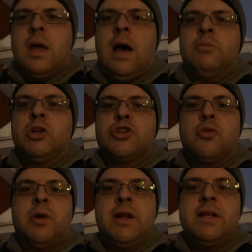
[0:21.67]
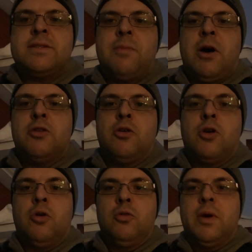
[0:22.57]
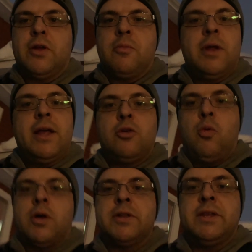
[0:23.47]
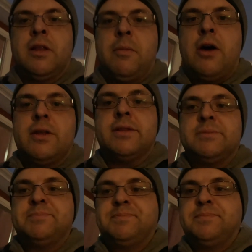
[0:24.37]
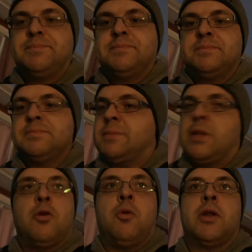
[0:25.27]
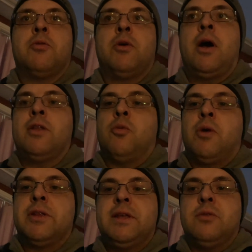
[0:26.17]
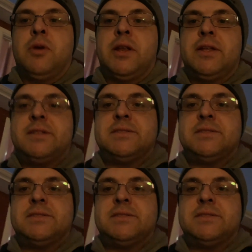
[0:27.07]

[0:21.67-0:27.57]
I'm not sure what it is about the cold weather, but I don't want to deal about it. I don't want to deal with it.